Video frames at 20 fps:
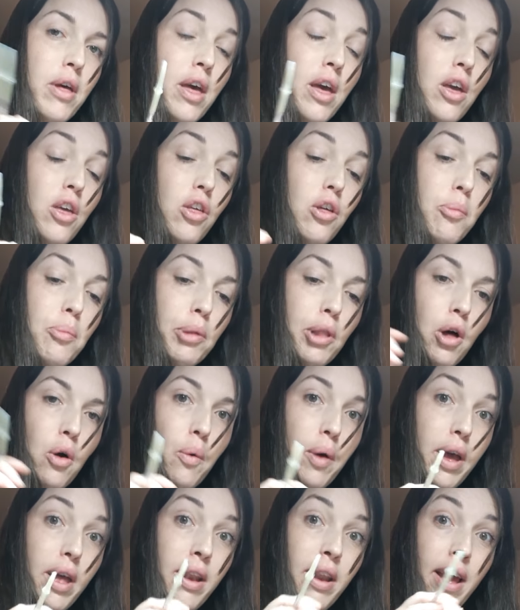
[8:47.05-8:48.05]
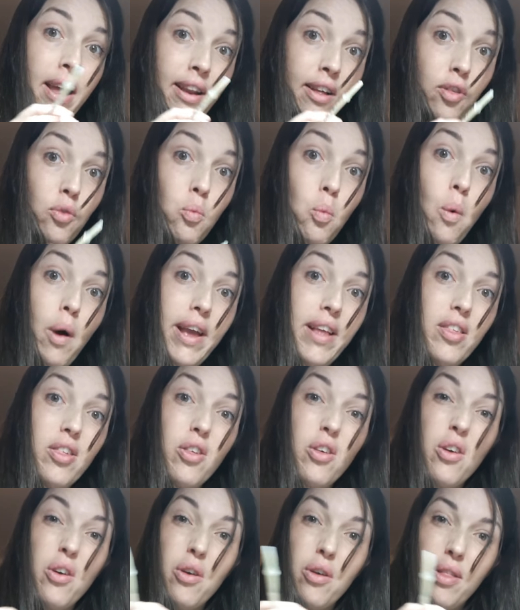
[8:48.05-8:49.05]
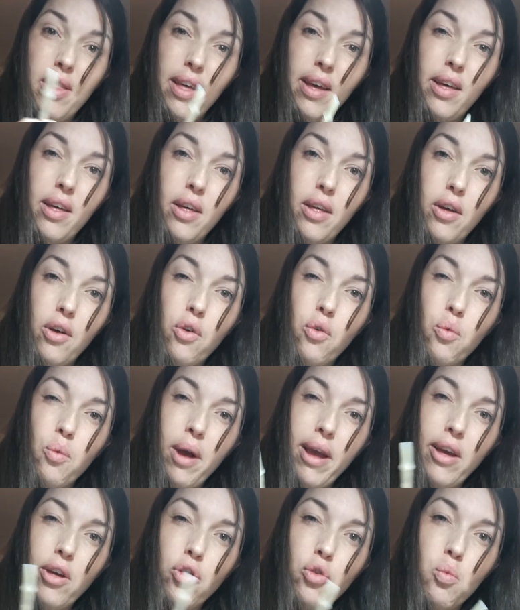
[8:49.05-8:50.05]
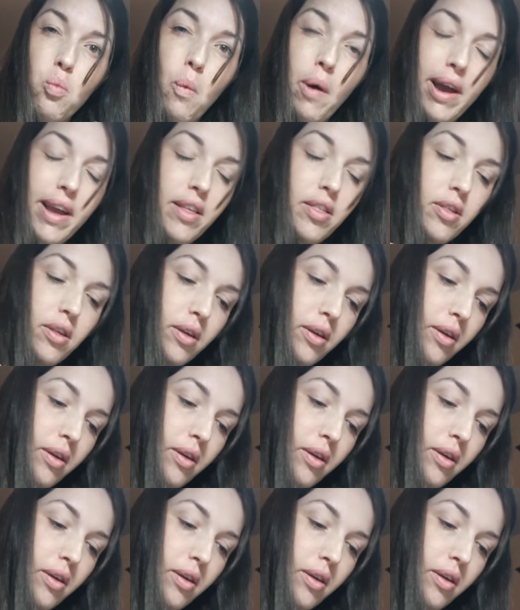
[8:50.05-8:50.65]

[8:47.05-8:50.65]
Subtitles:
You blow in and it's white, like a grayish white.